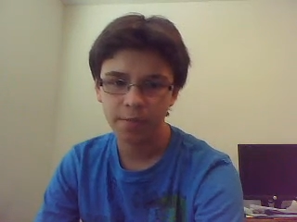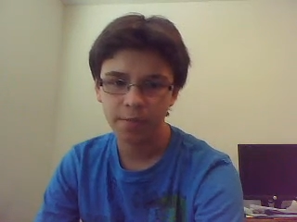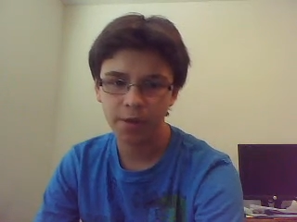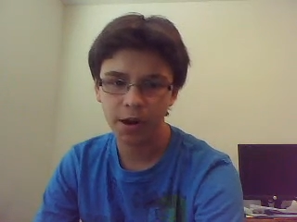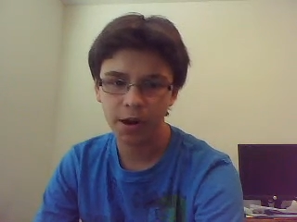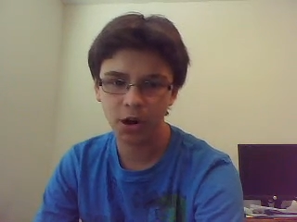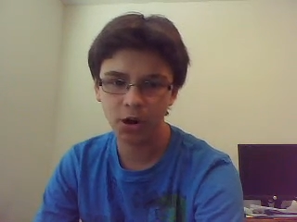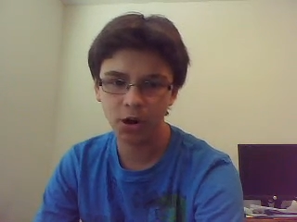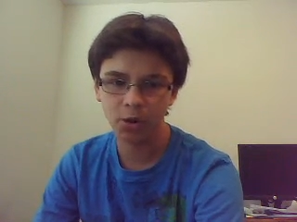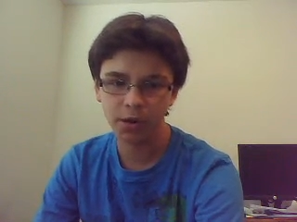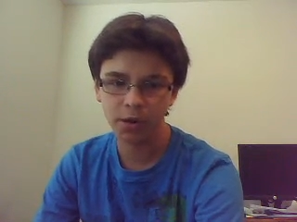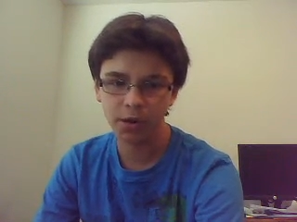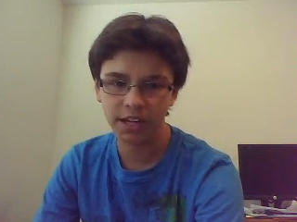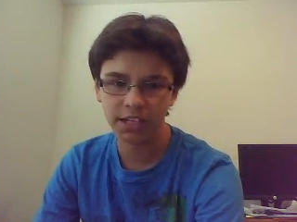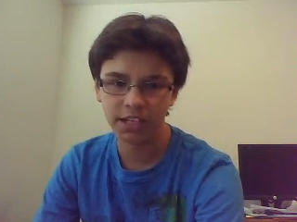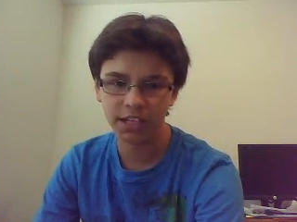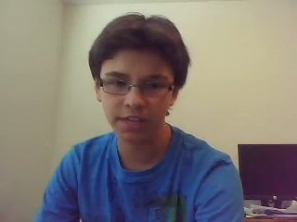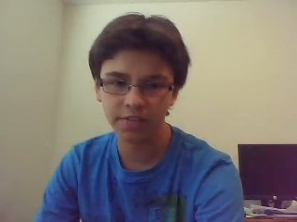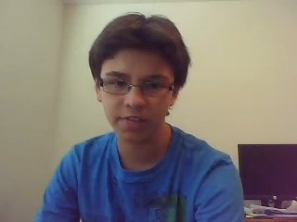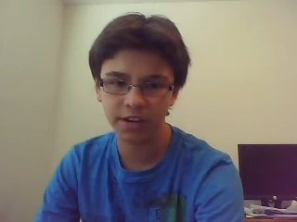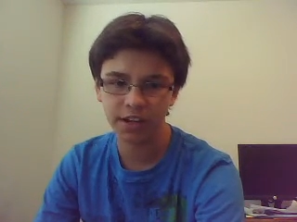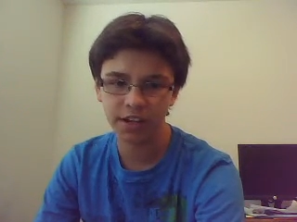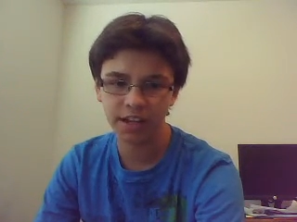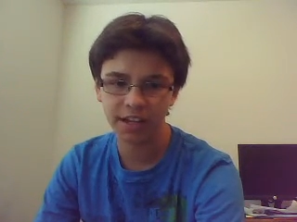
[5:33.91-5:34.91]
Paranormal
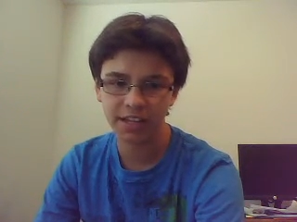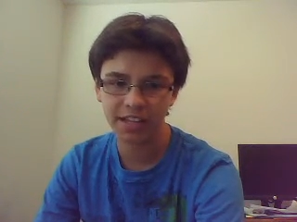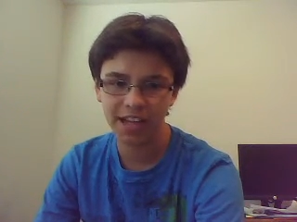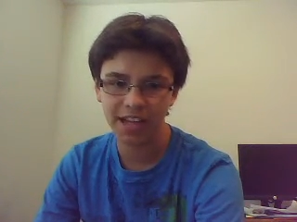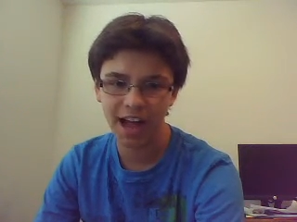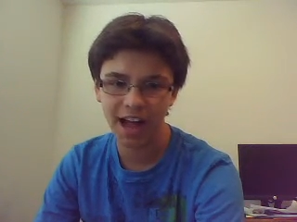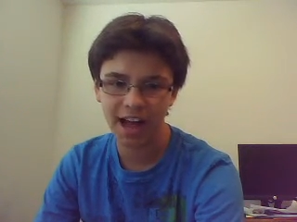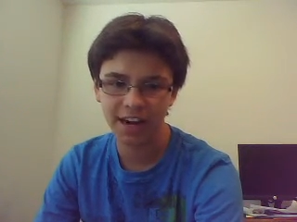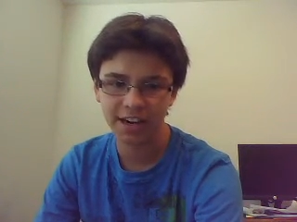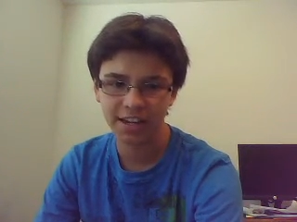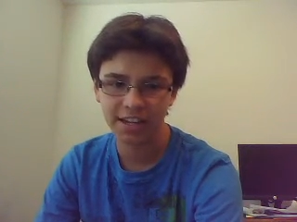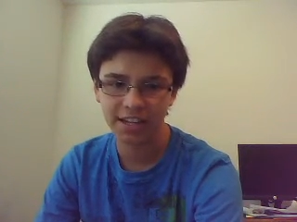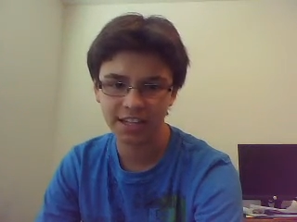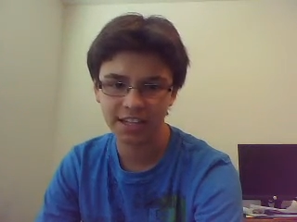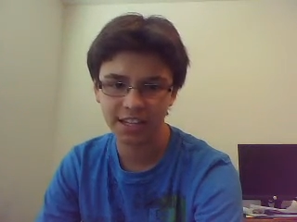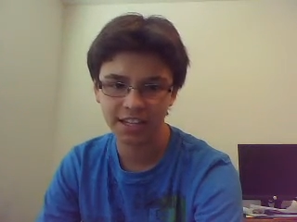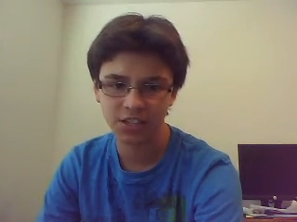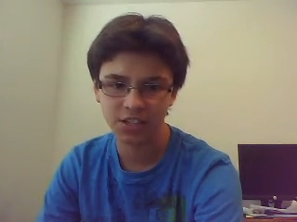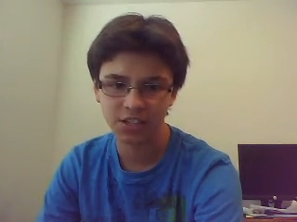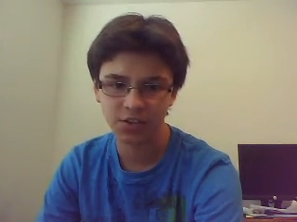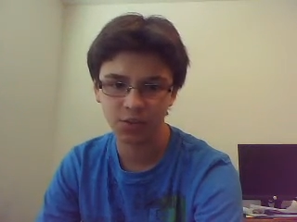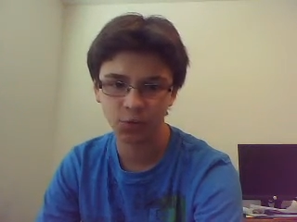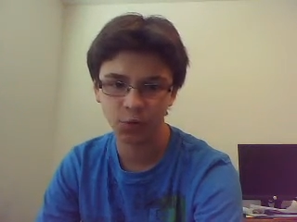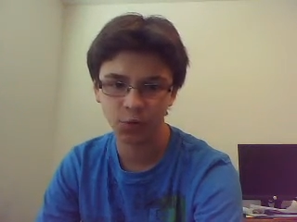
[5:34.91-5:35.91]
Activity has added a
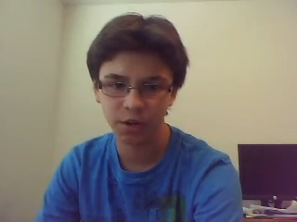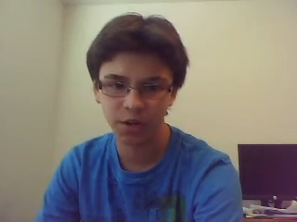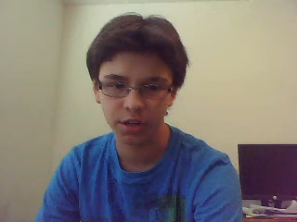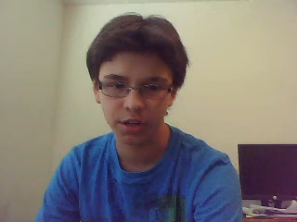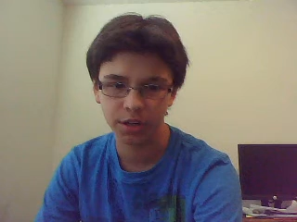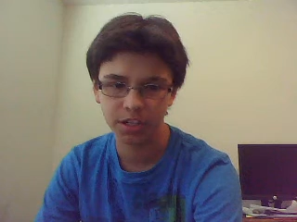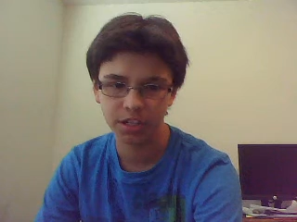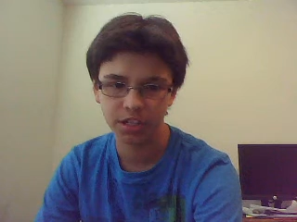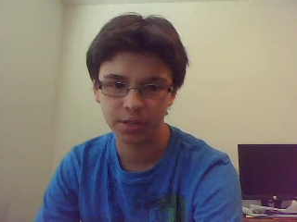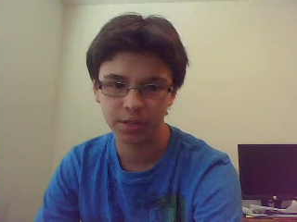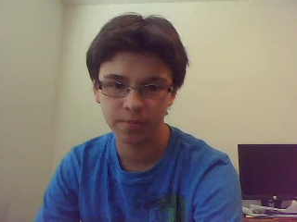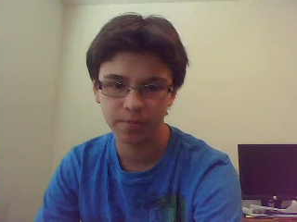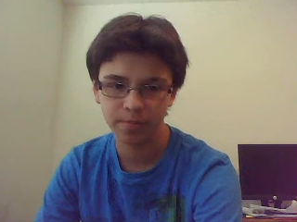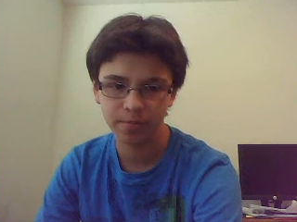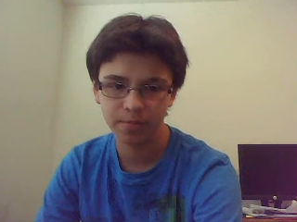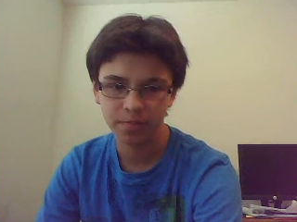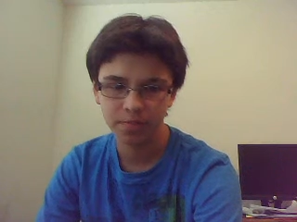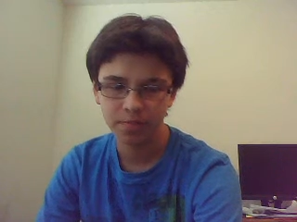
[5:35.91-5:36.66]
sense of realism,